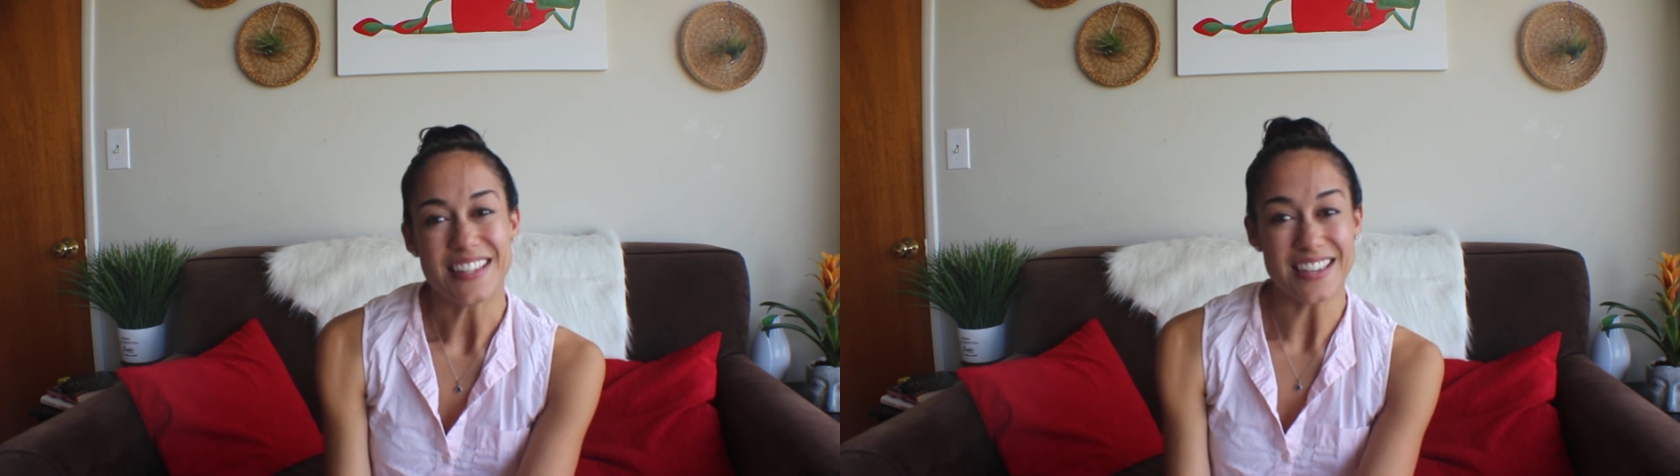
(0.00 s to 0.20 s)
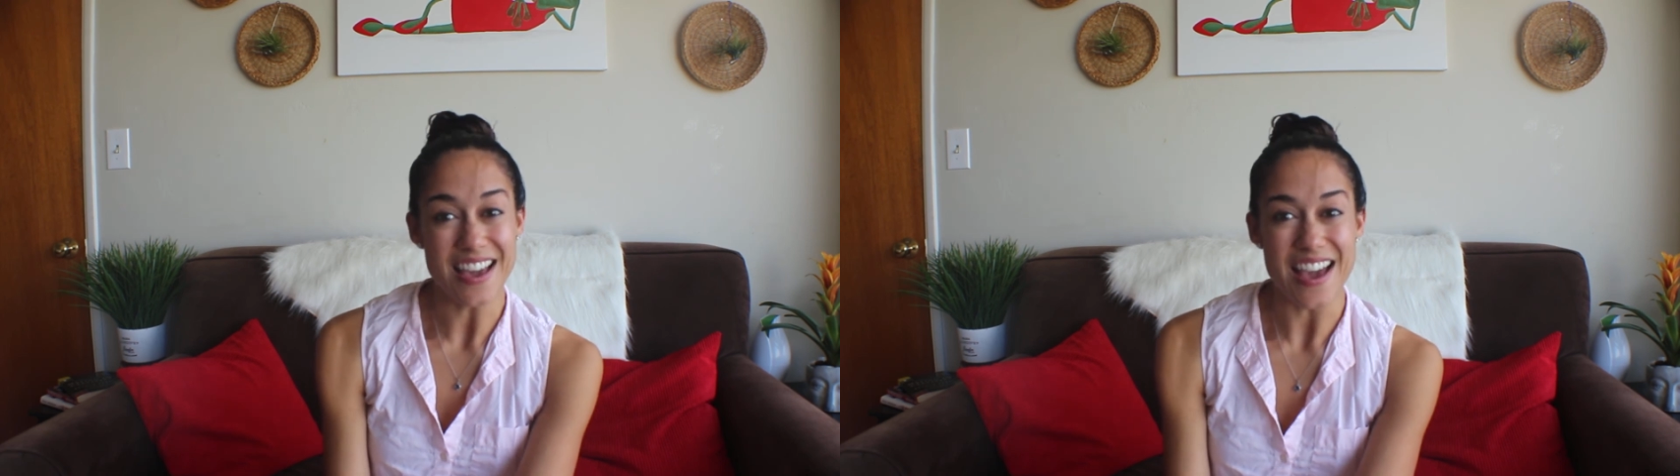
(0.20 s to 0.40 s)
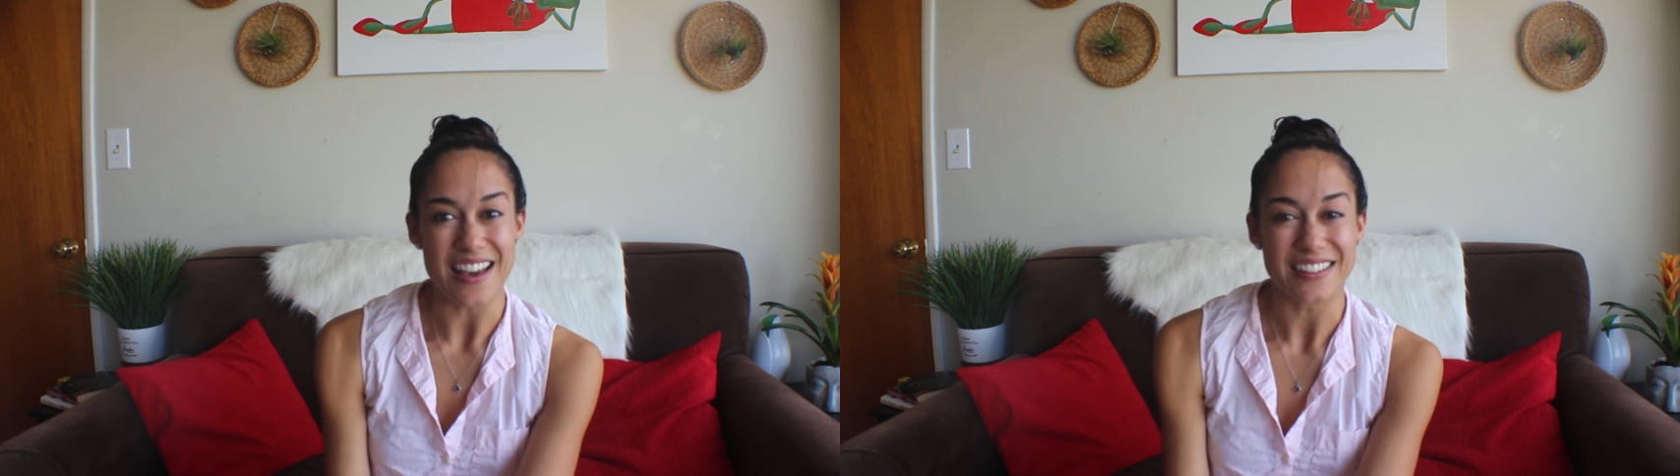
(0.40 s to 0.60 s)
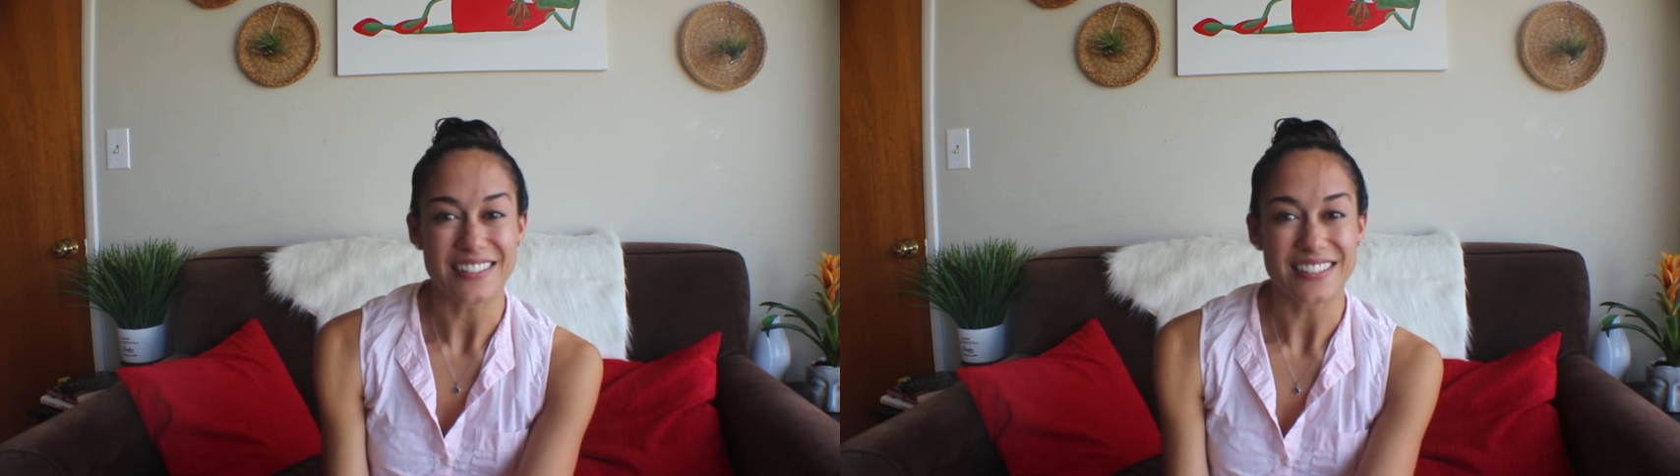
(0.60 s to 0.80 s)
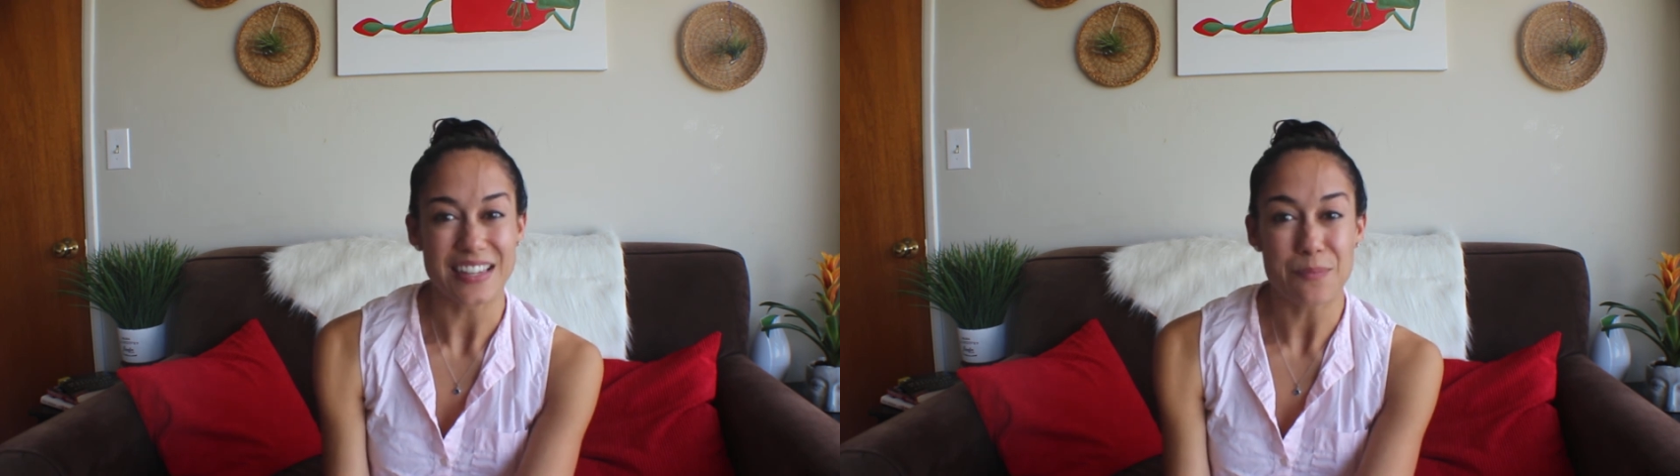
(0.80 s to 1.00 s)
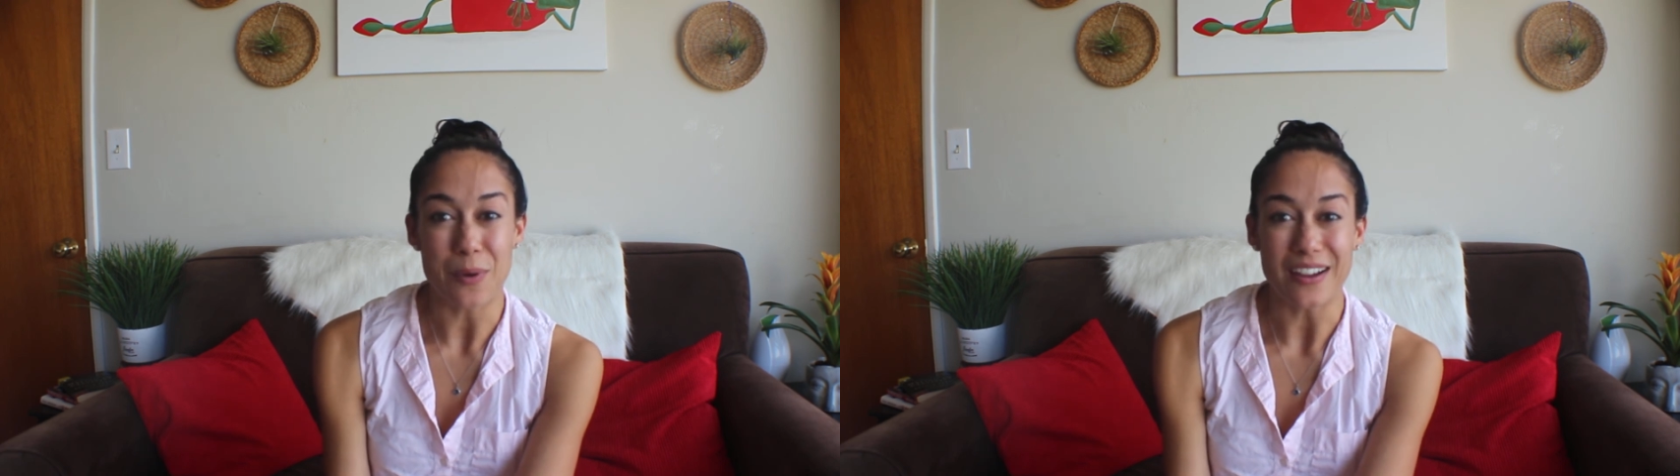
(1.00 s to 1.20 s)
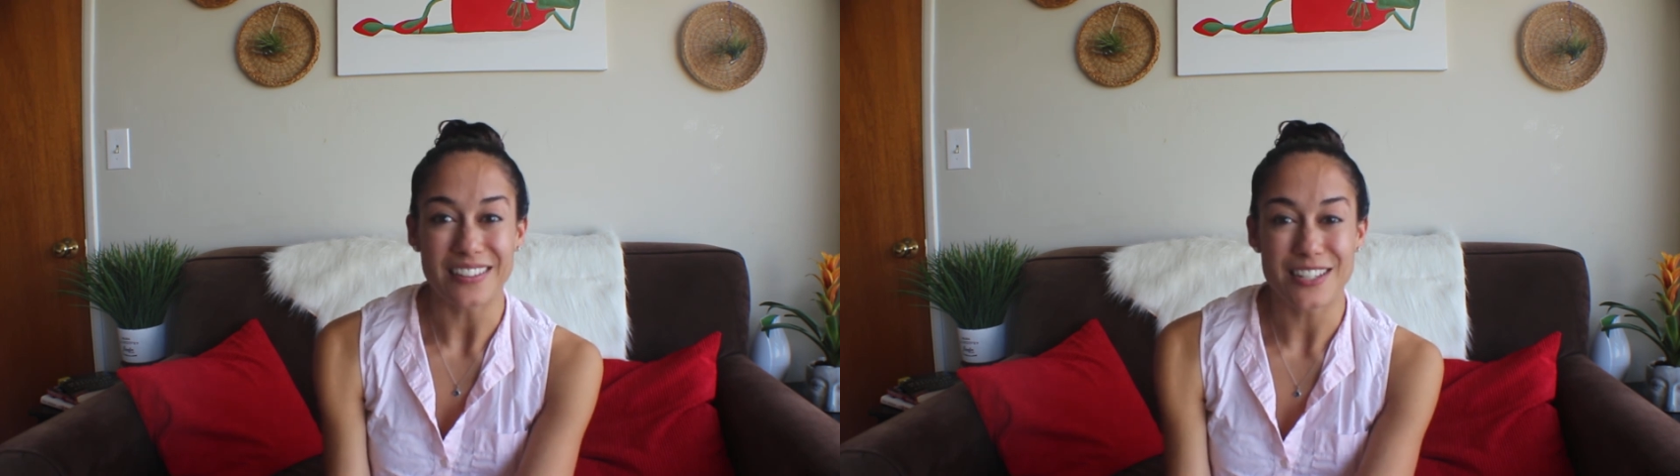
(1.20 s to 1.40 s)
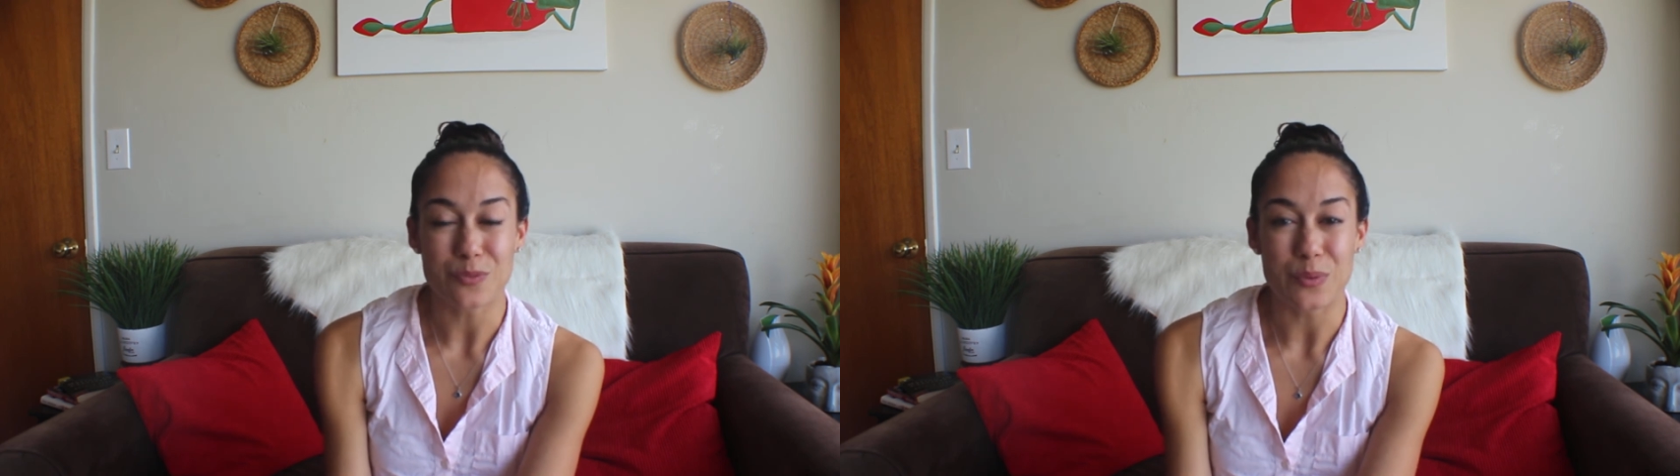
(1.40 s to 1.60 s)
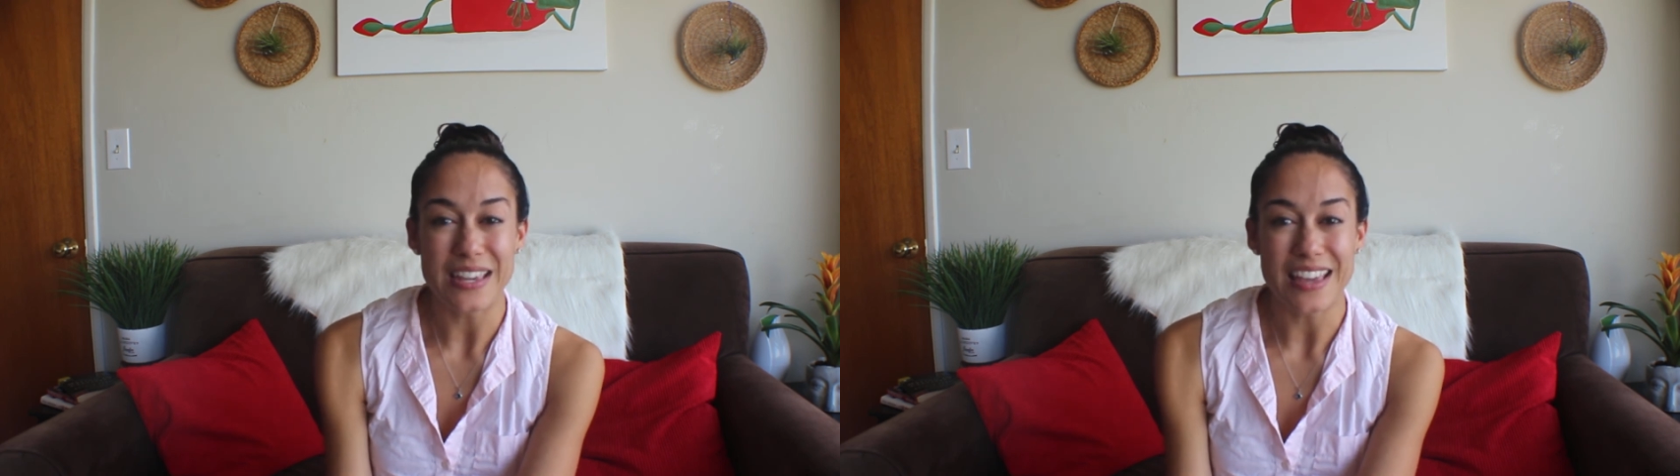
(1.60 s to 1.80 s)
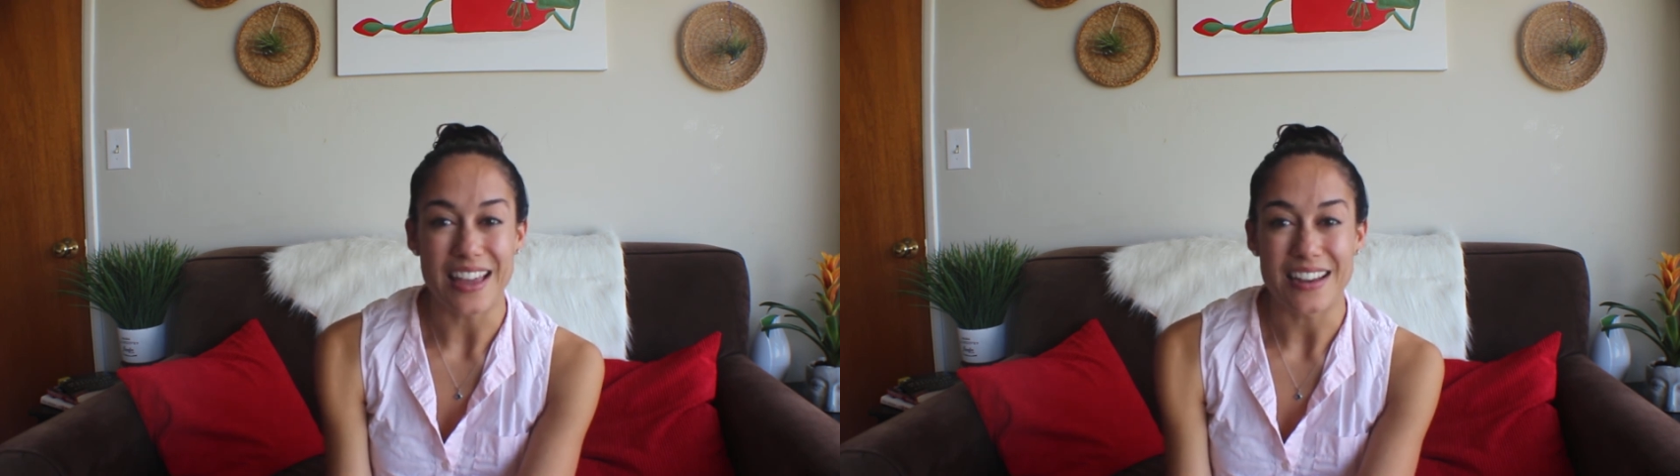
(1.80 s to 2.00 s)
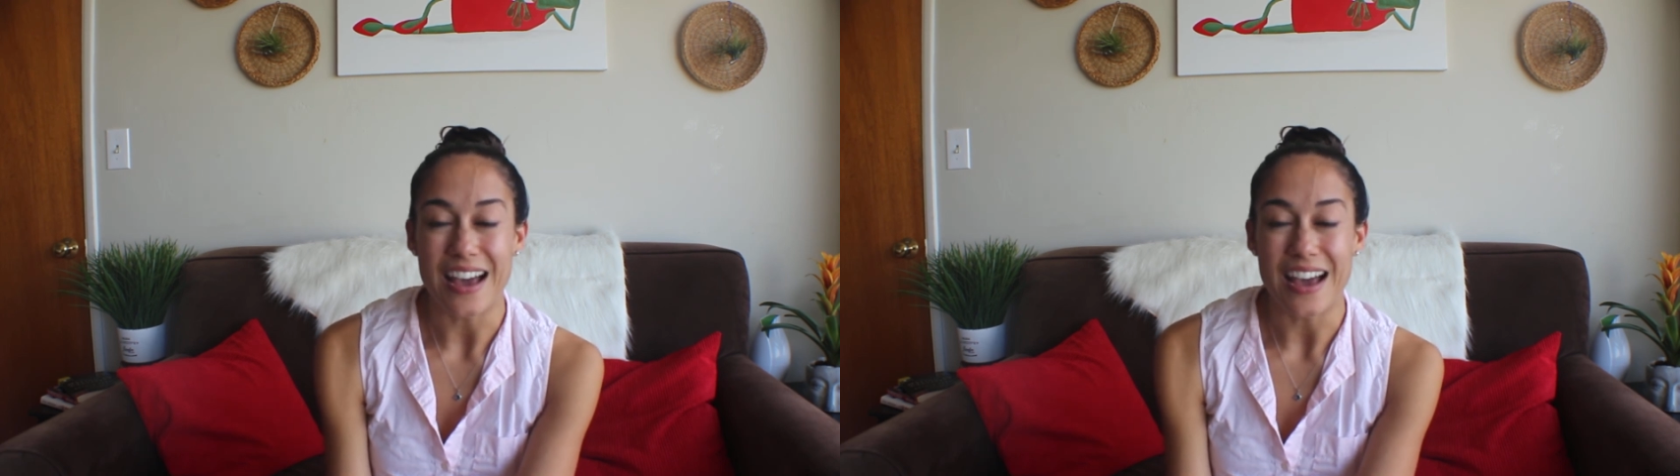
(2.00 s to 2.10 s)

yeah, keep rocking this weekend.